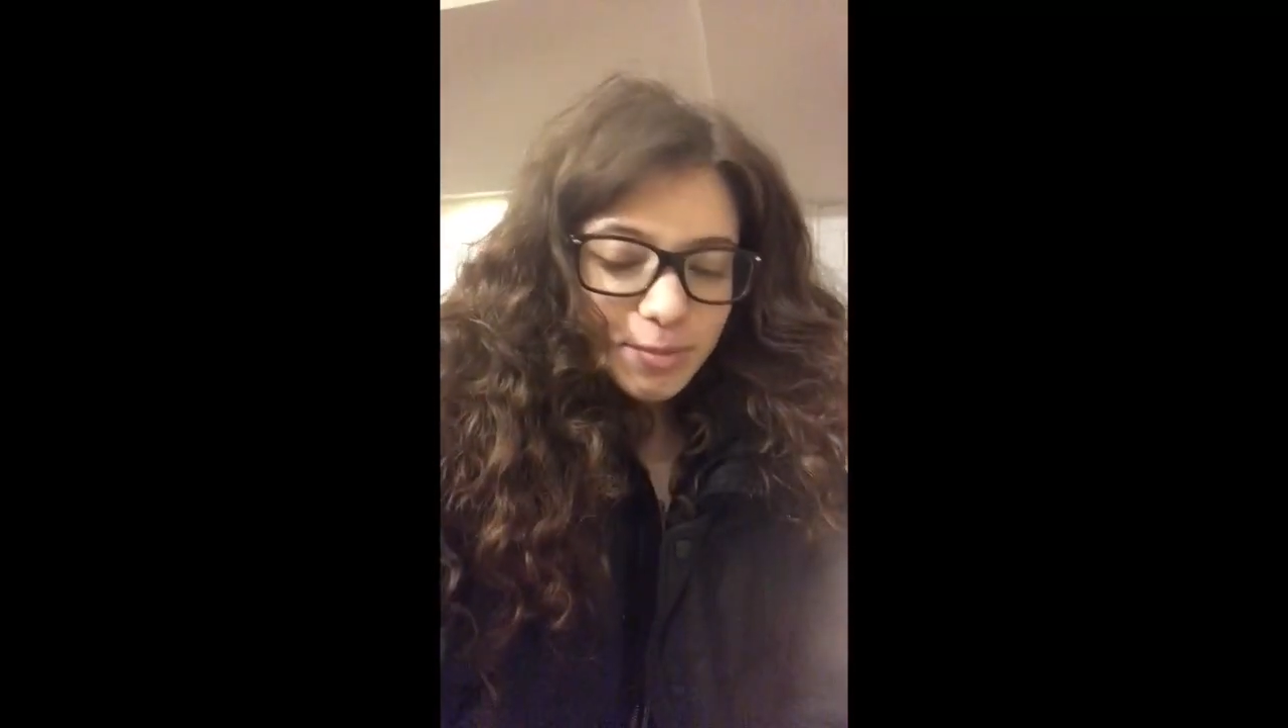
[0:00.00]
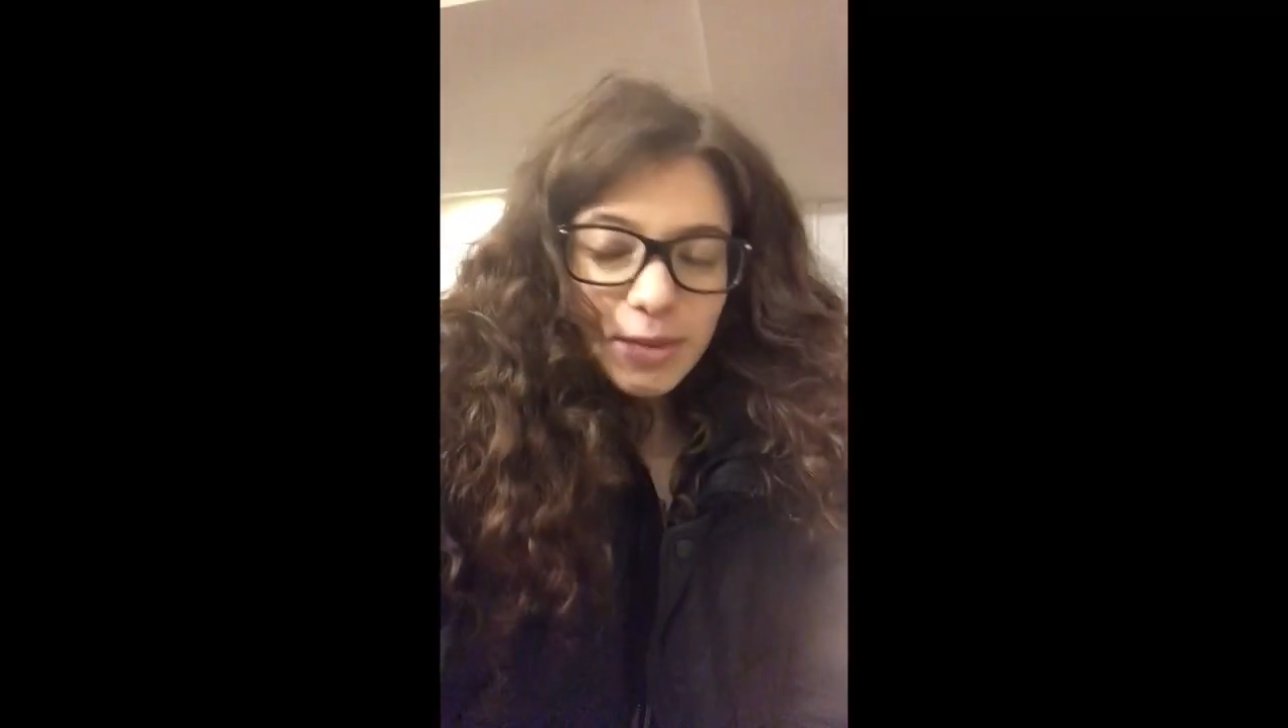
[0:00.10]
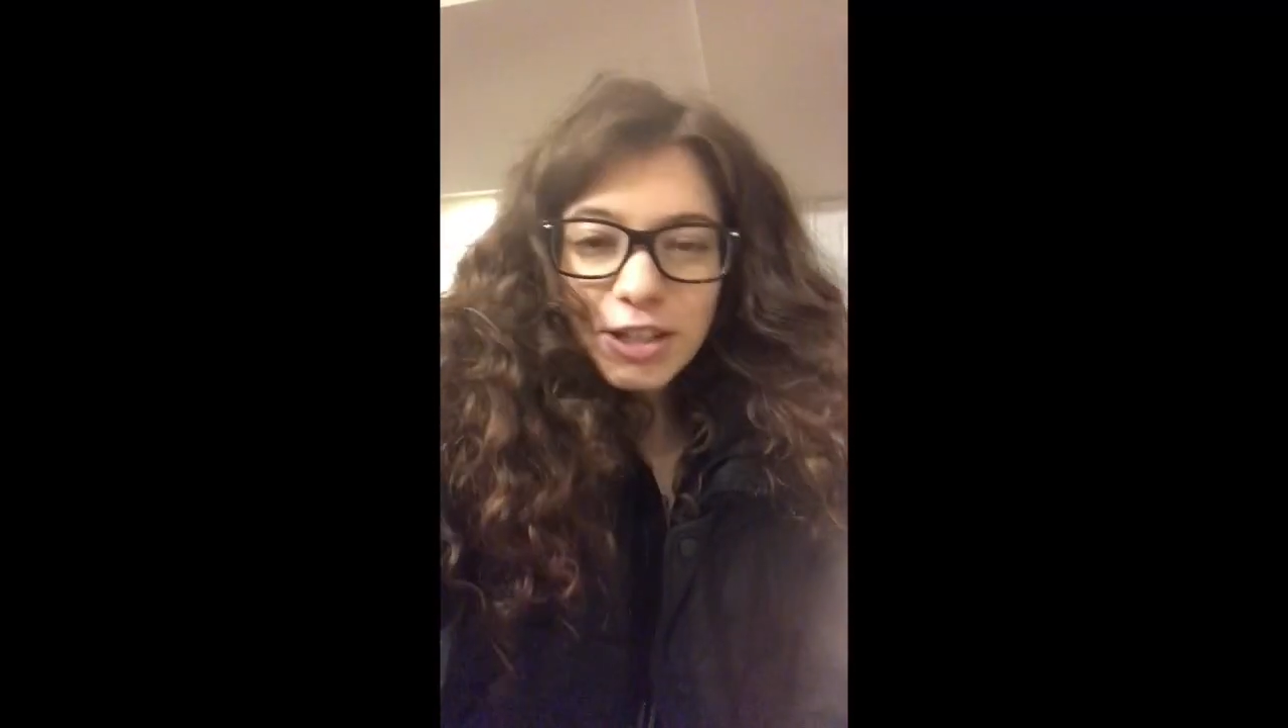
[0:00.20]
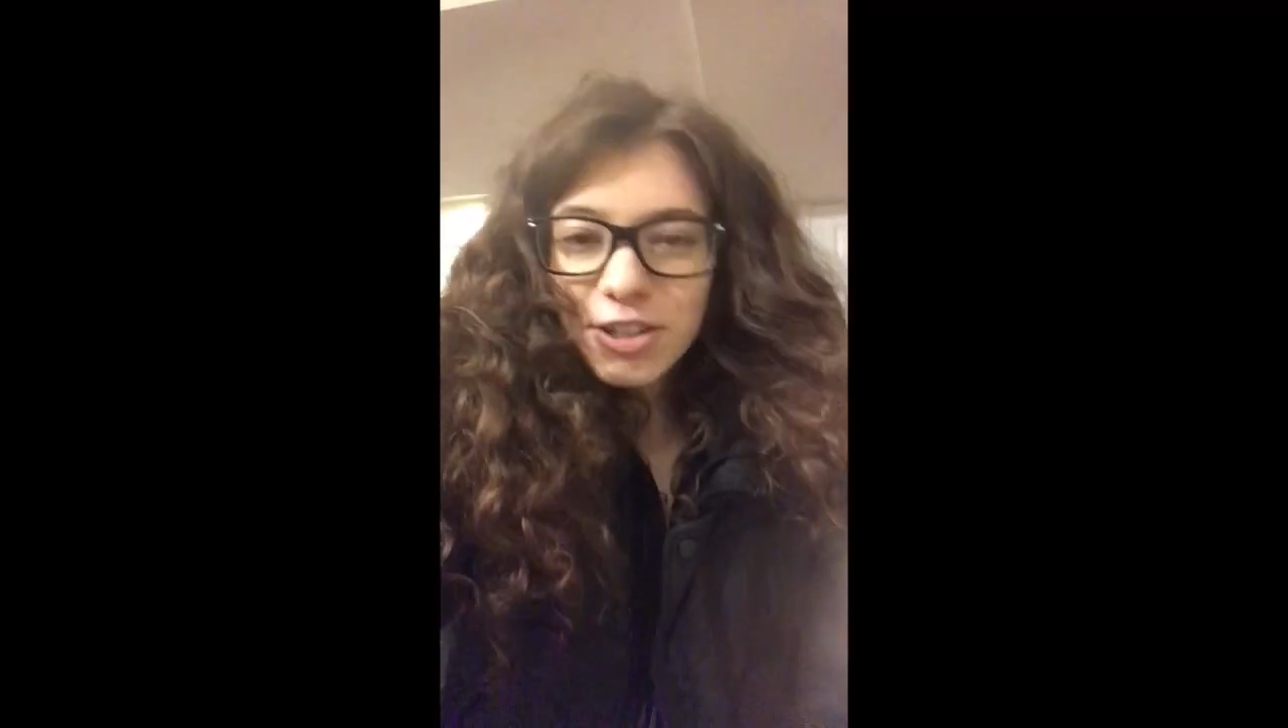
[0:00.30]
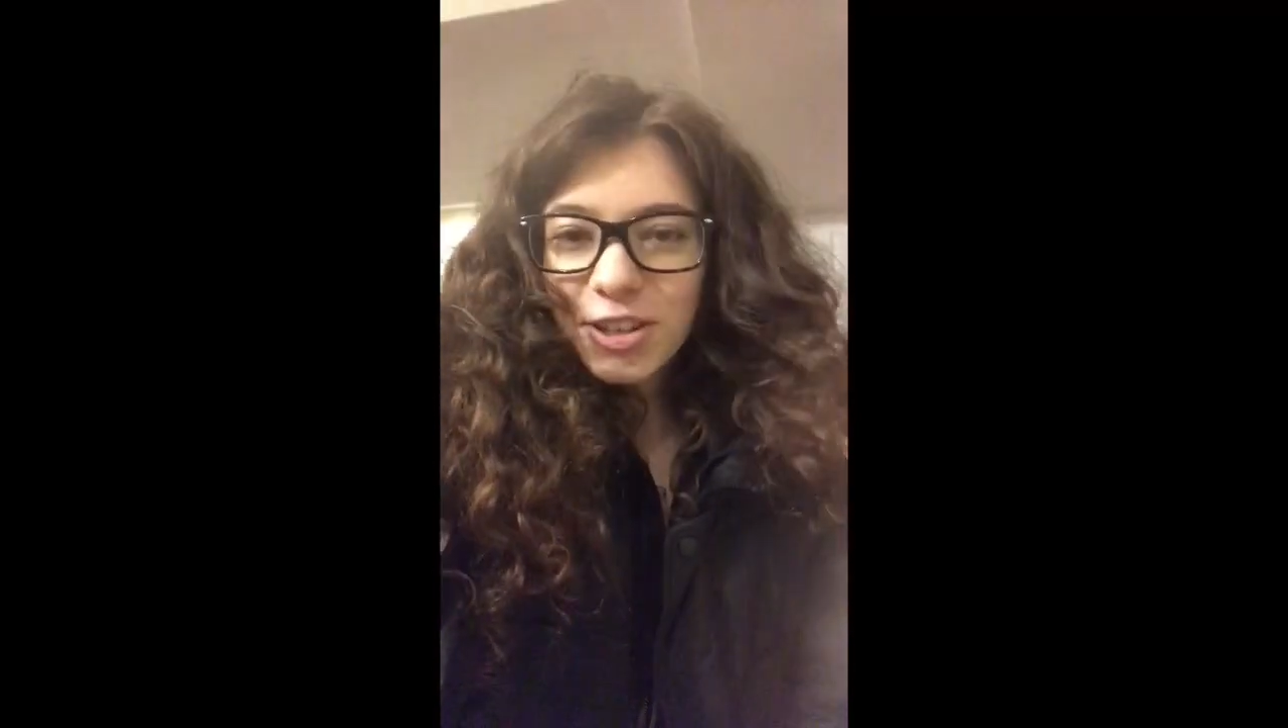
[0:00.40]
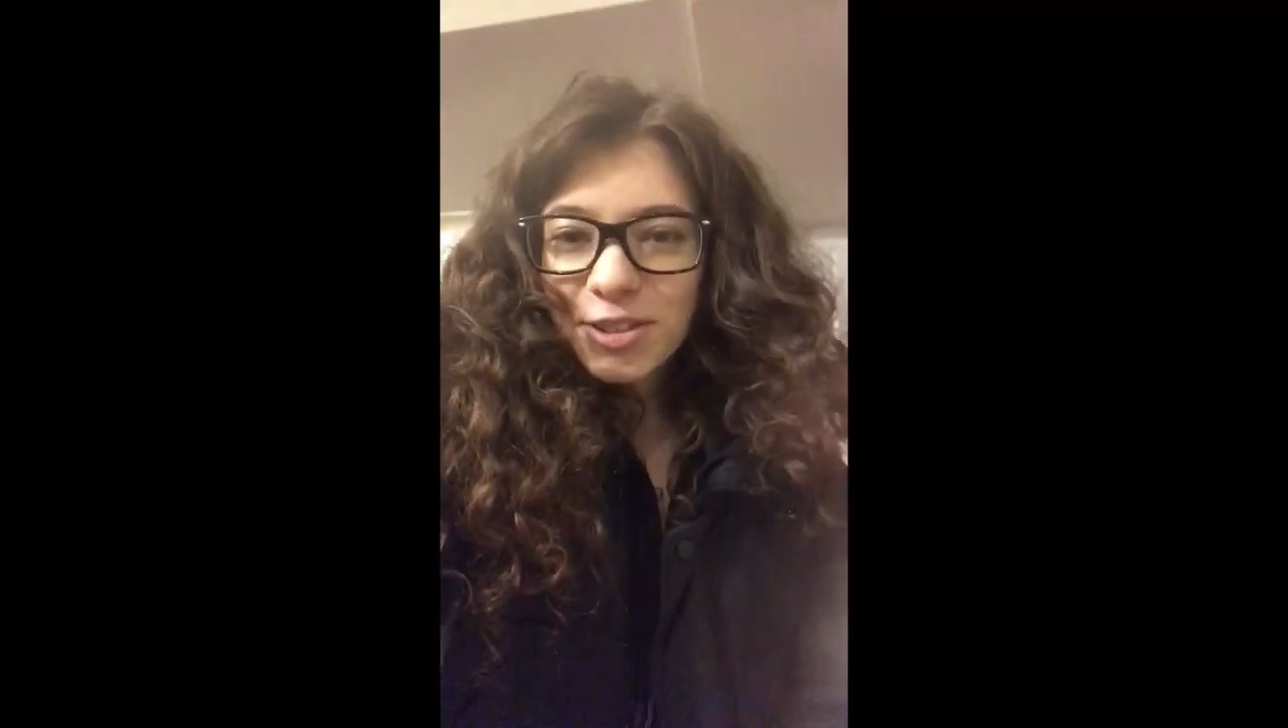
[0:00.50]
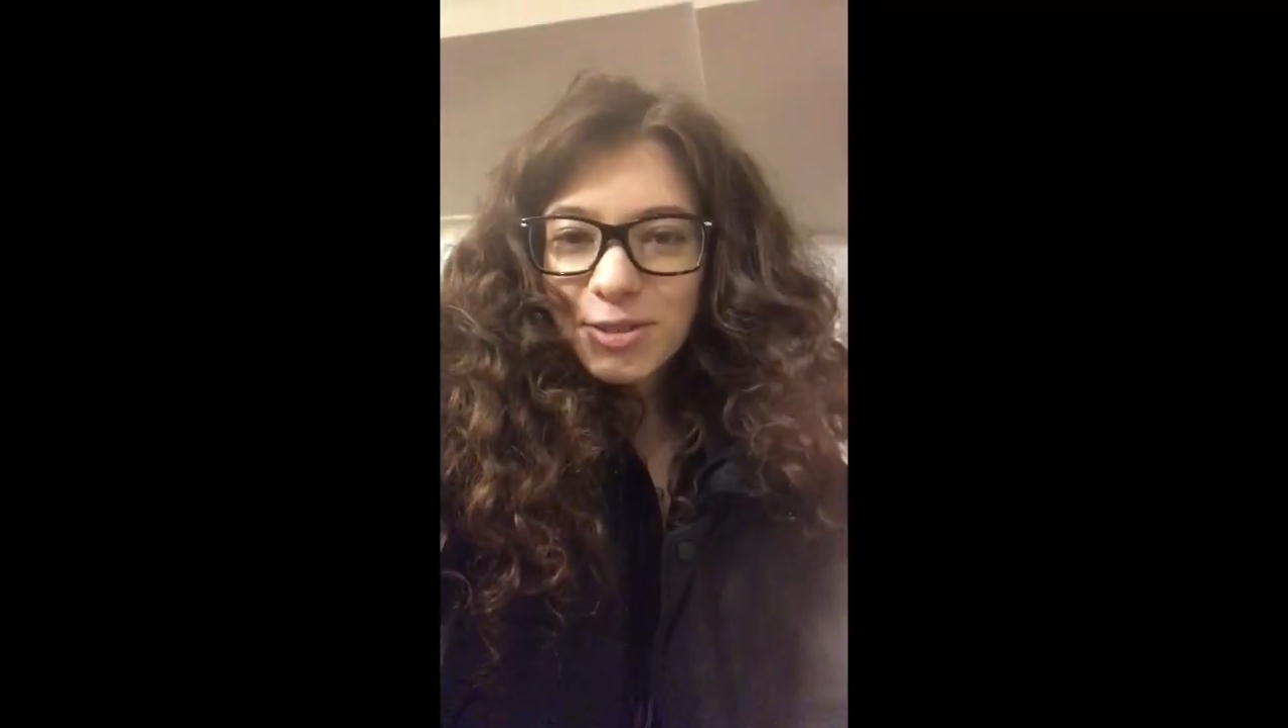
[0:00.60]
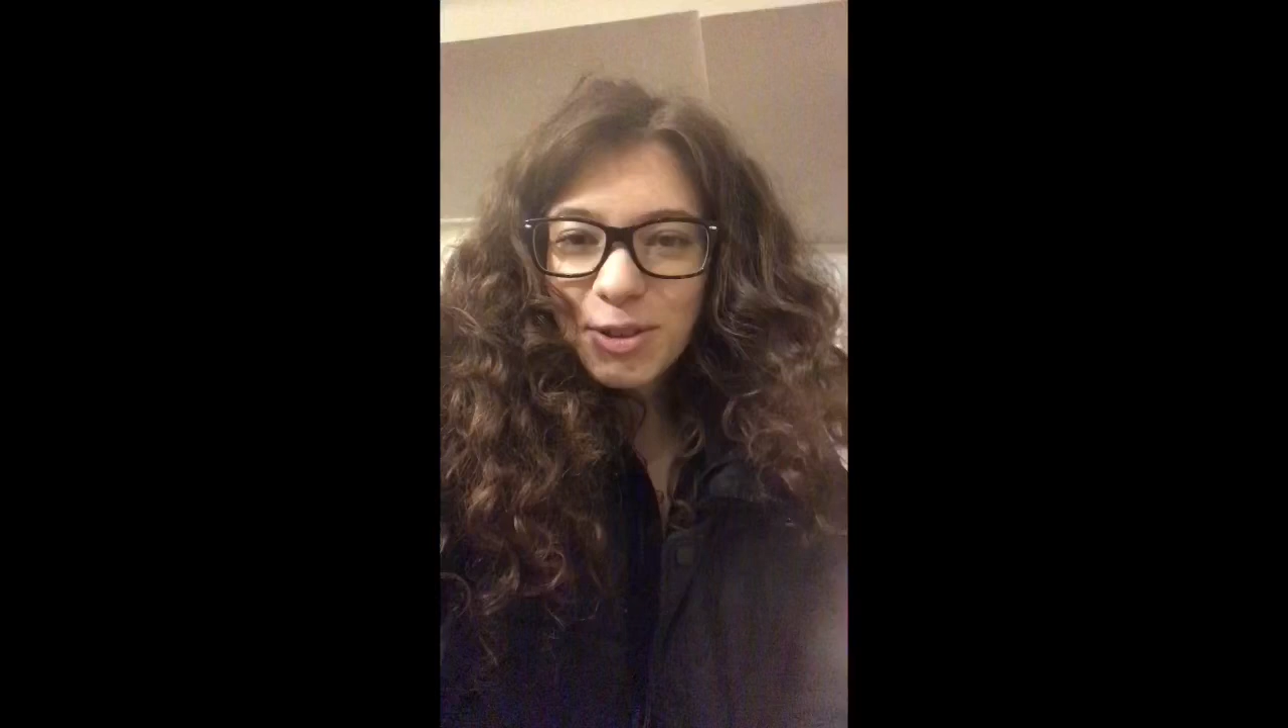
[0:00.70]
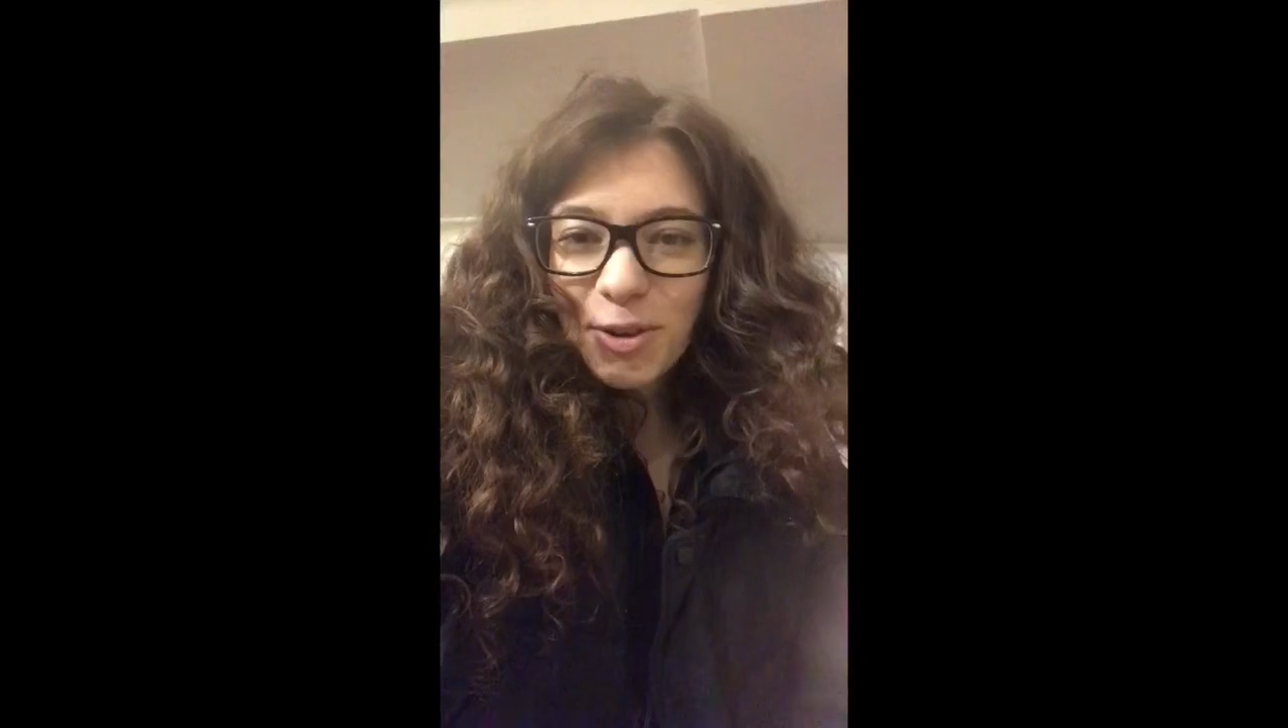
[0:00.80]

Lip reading: Make sure you use